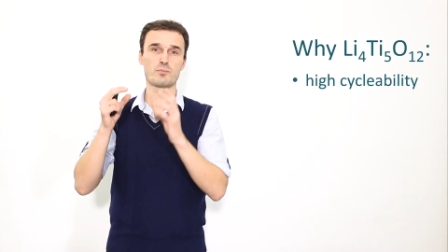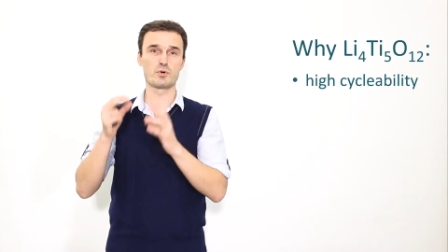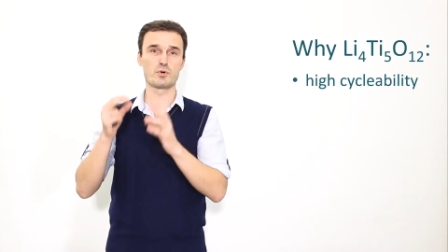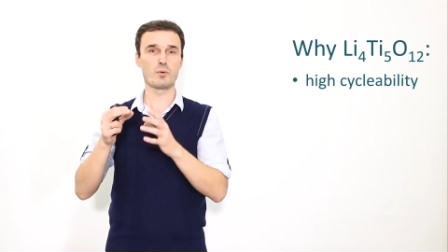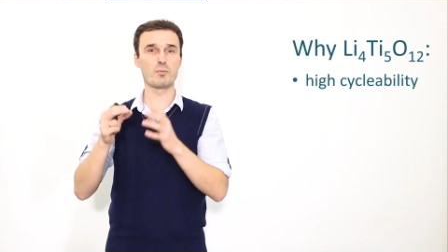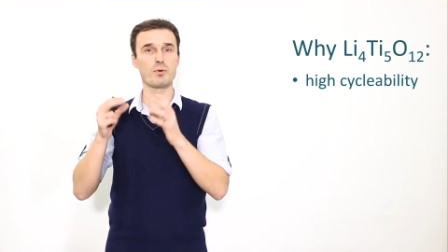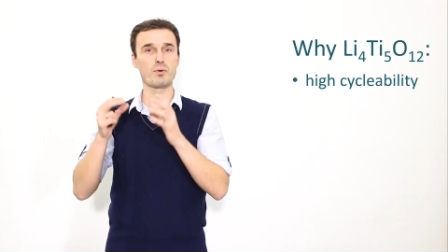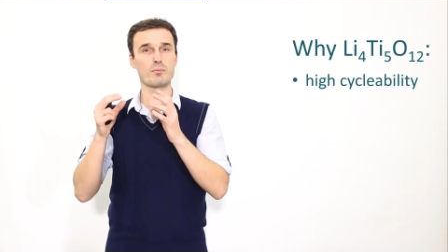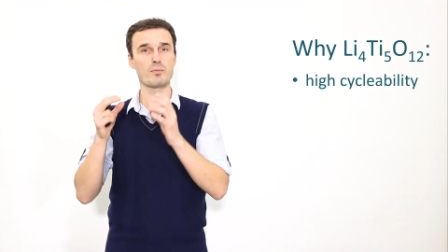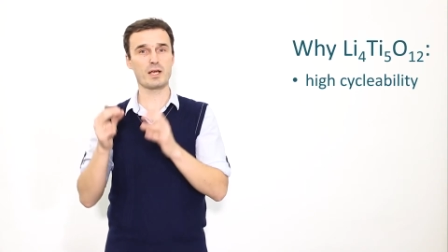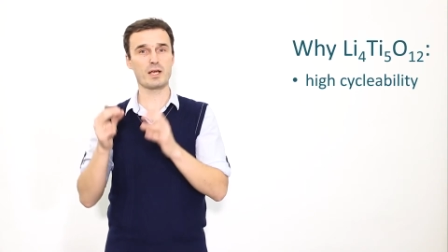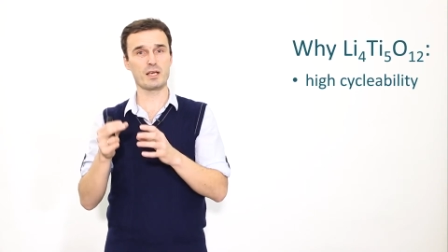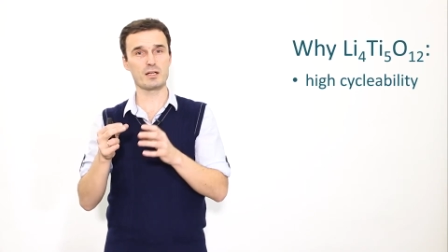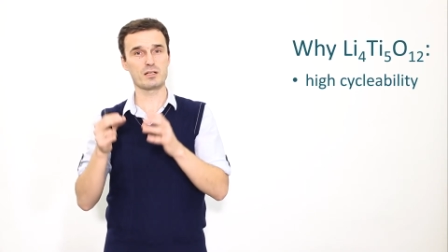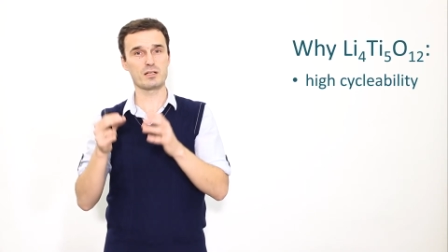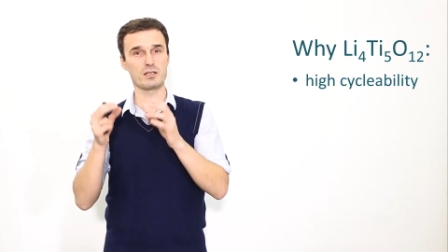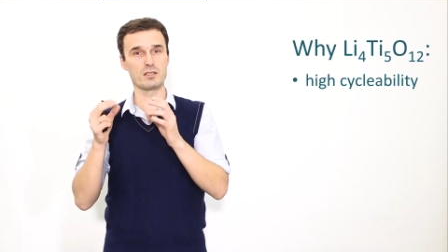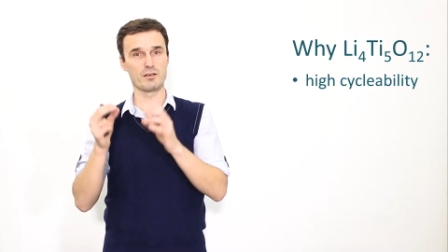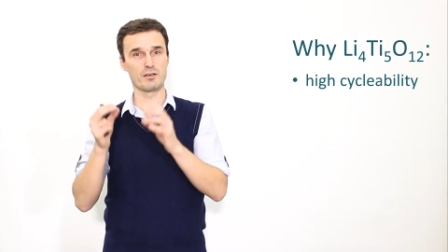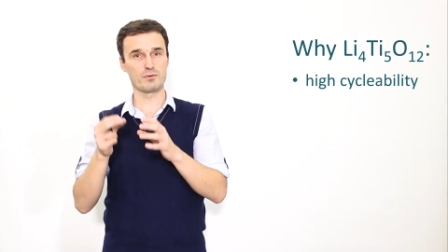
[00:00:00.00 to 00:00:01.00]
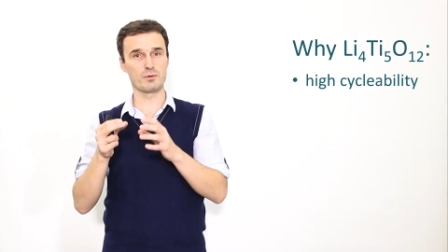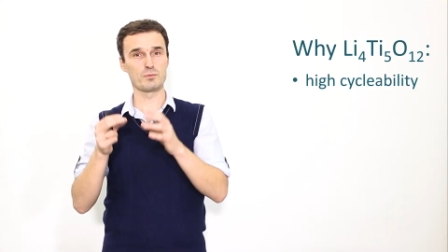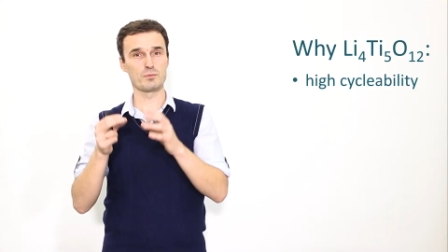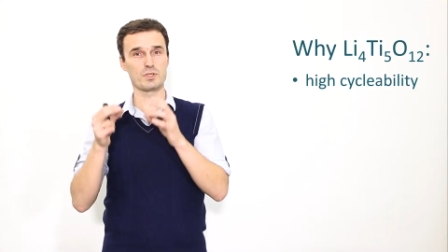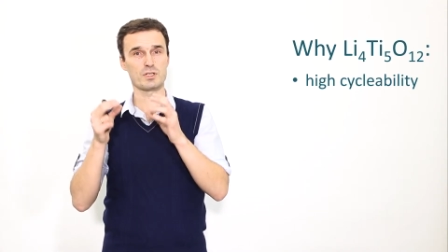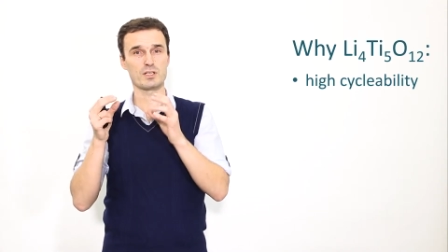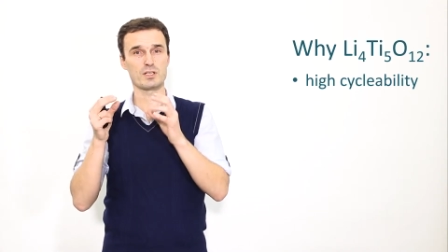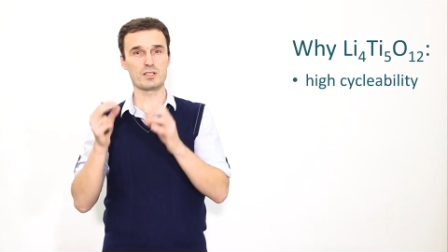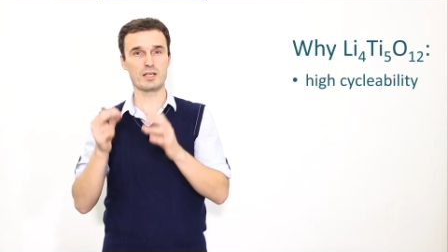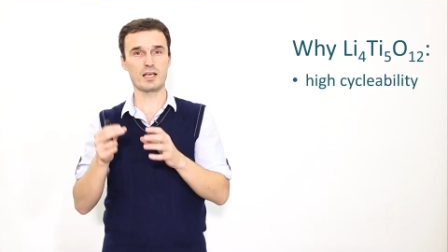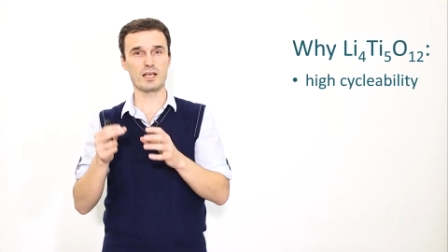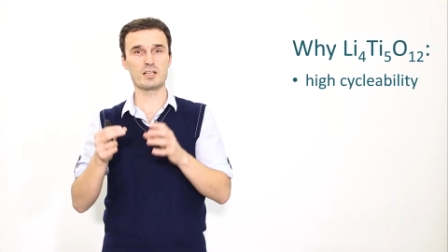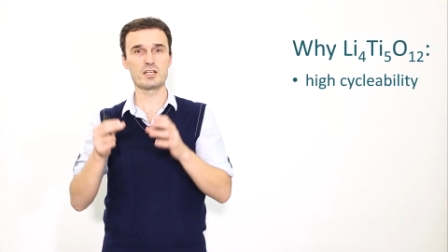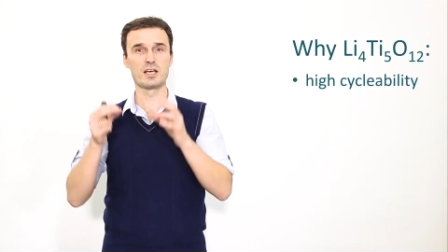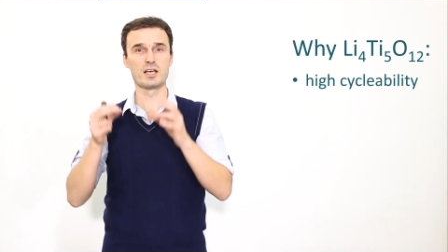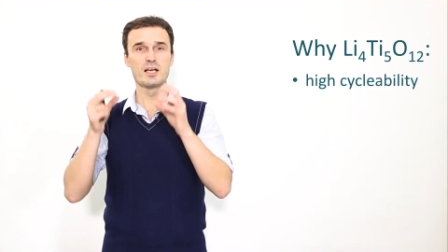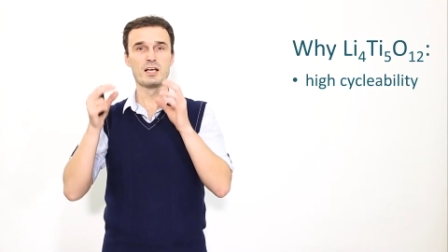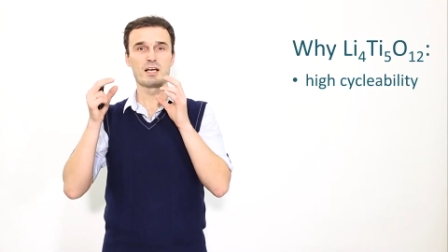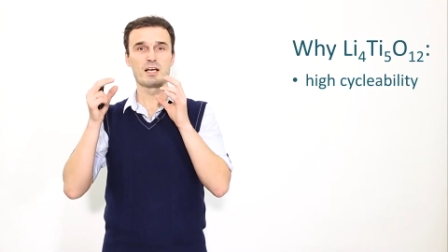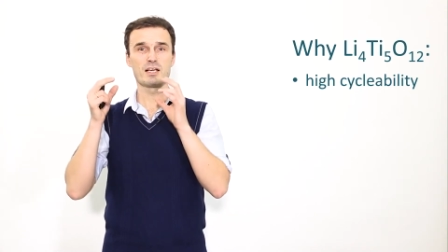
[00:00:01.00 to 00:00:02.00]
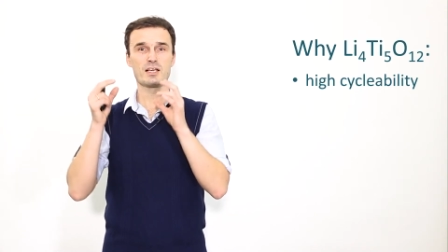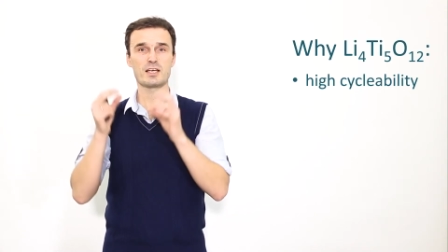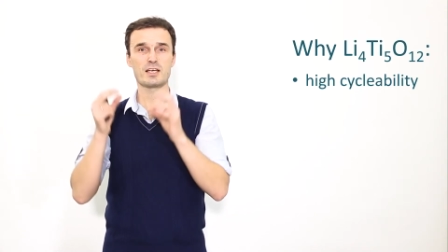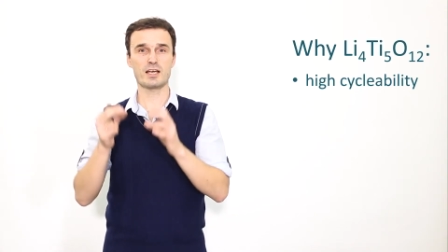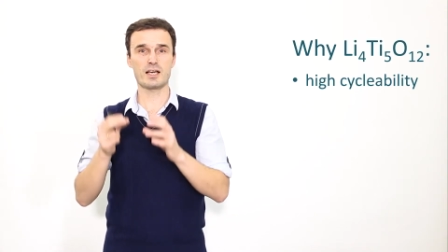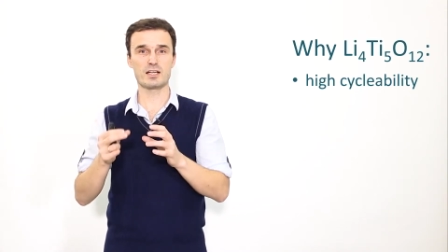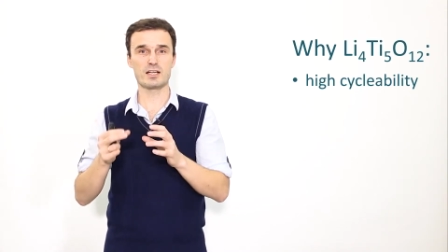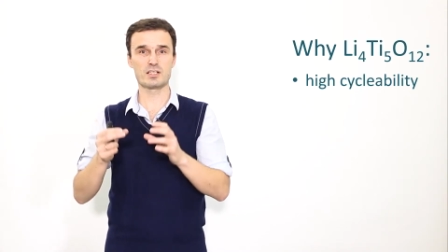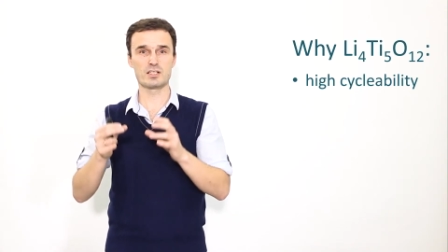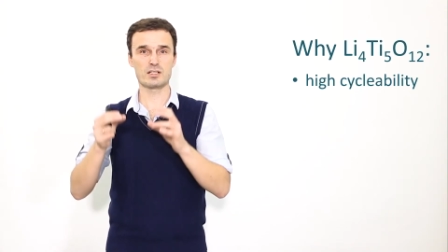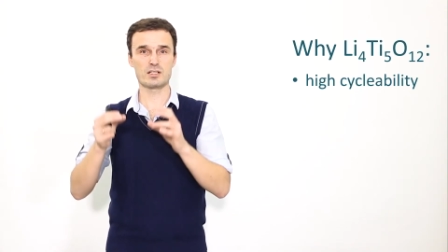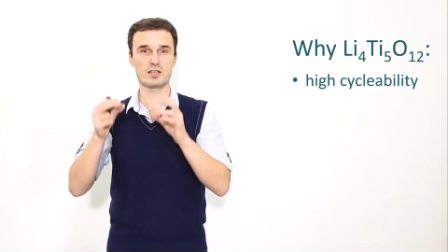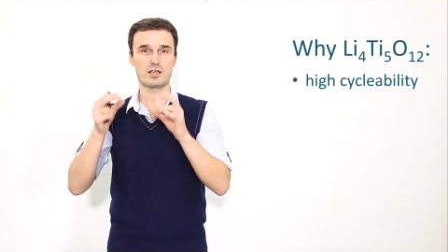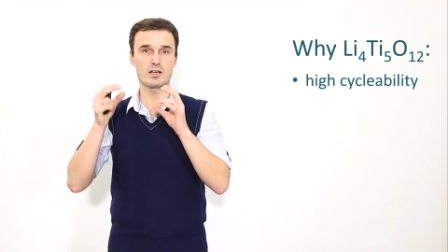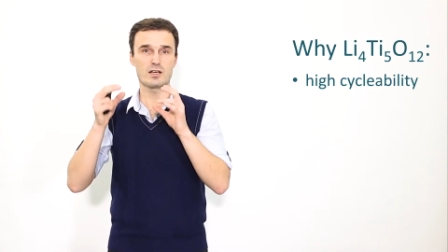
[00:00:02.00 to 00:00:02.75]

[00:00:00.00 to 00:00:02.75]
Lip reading: proper made lithium titanate can